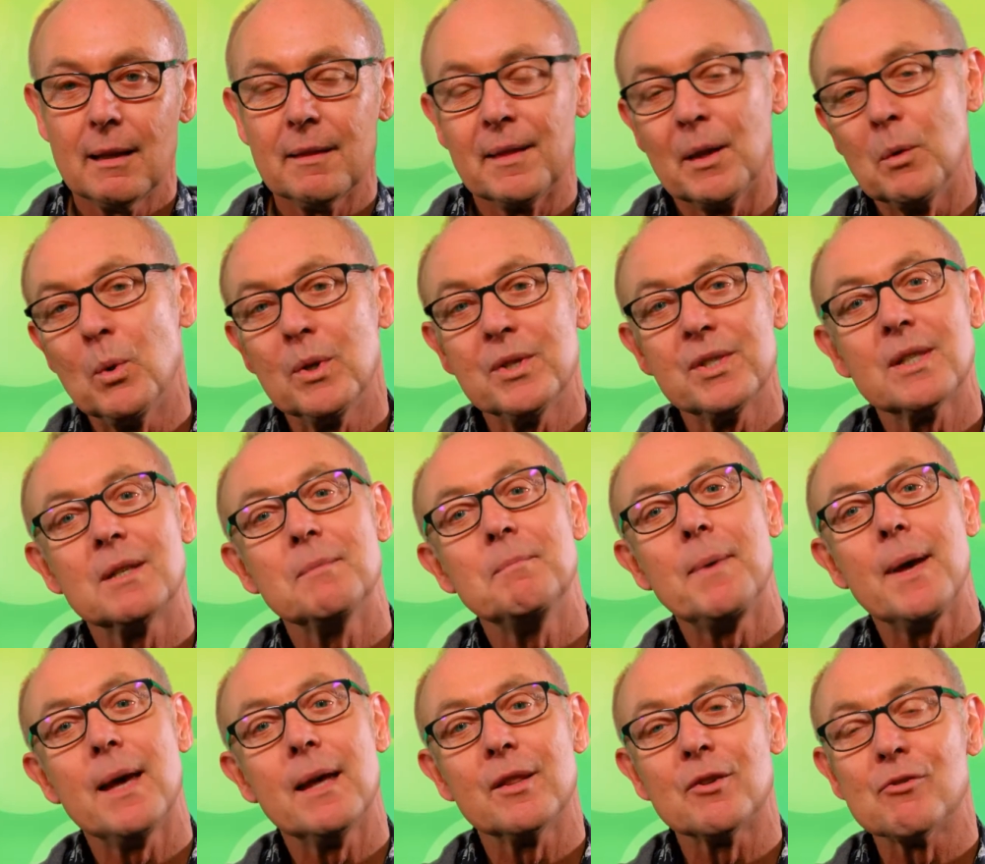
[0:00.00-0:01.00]
They want to
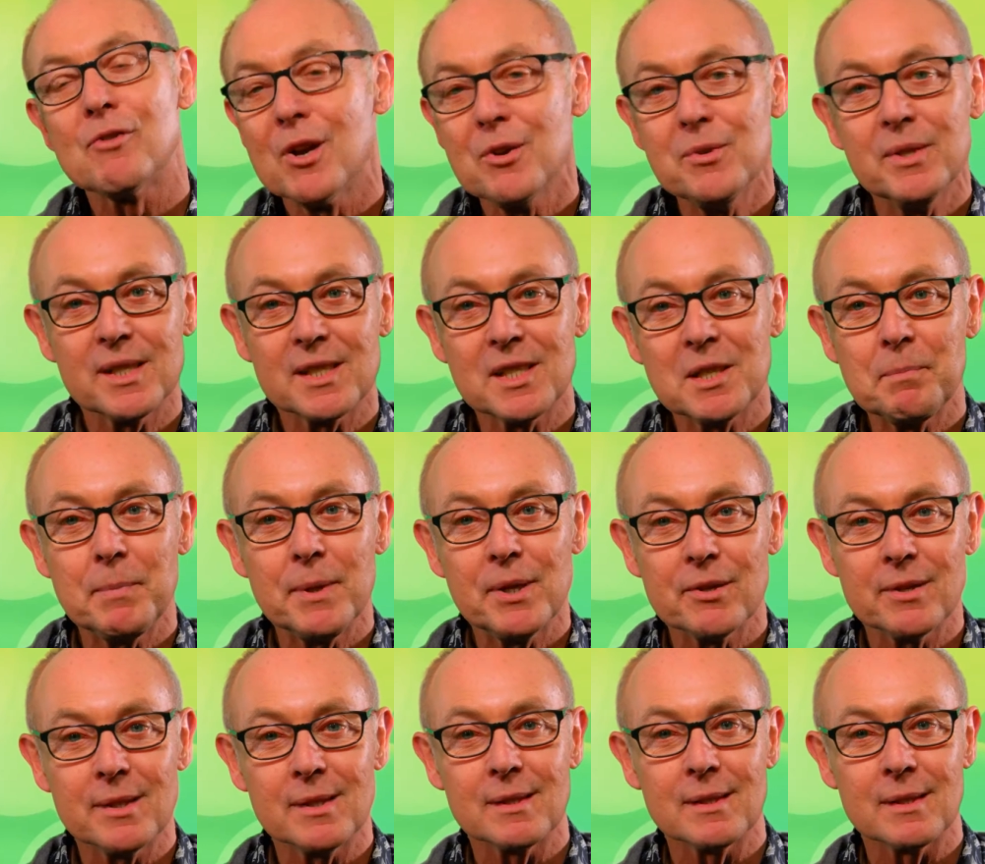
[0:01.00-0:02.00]
compare their own
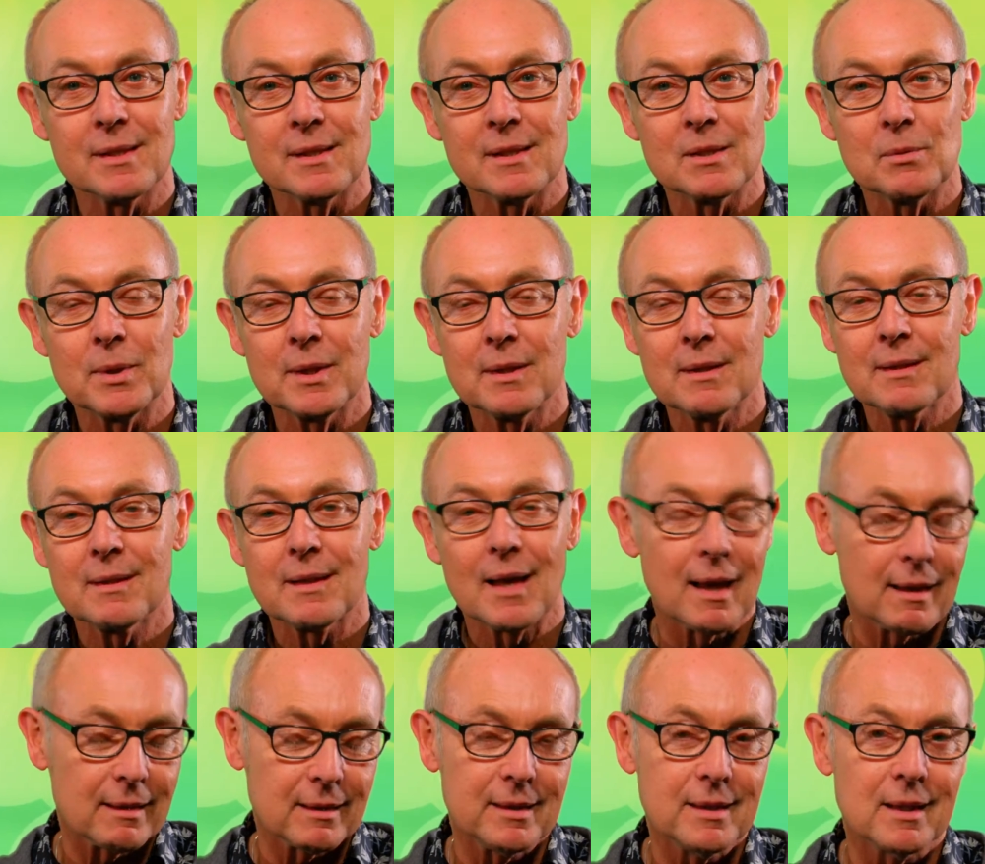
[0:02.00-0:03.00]
experiences with
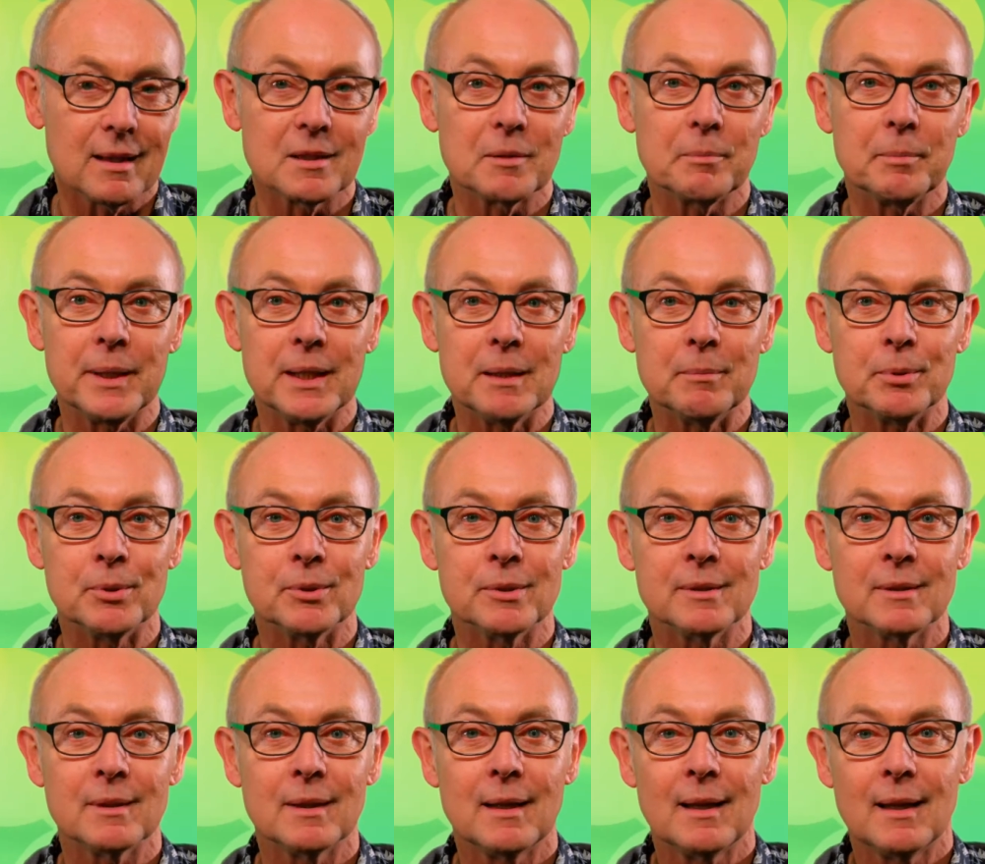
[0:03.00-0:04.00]
other young
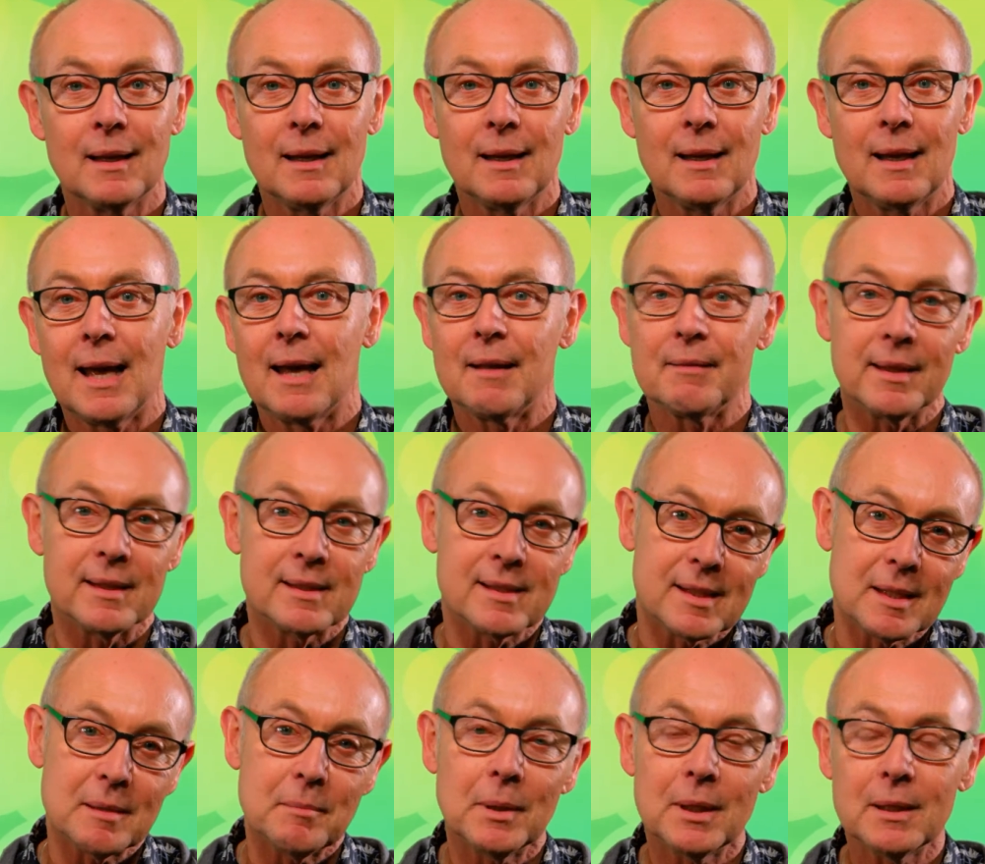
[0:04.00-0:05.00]
people, how they're
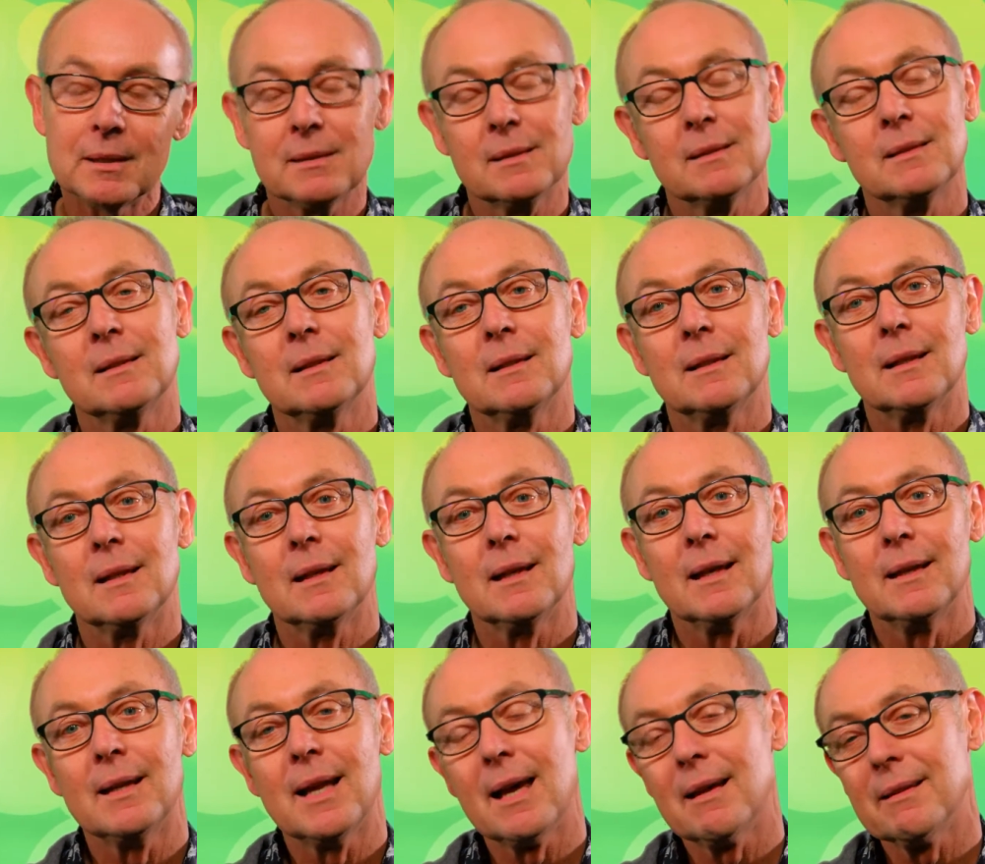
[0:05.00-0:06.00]
similar
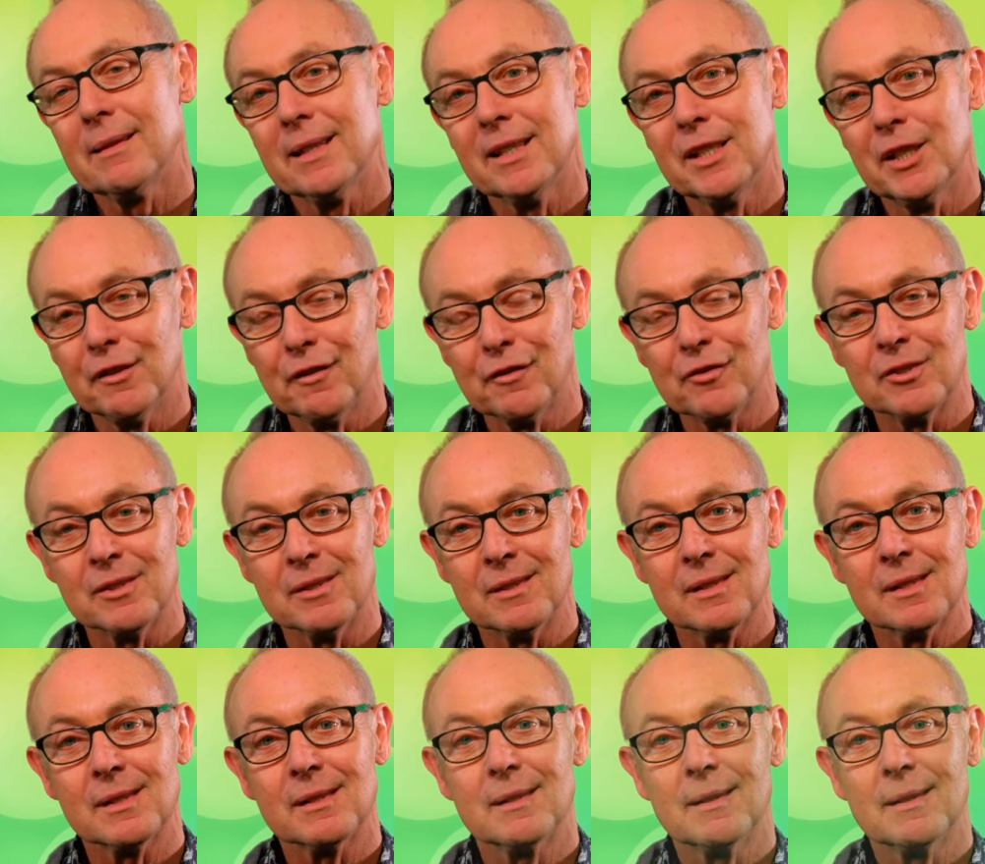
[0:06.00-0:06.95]
and how they're different.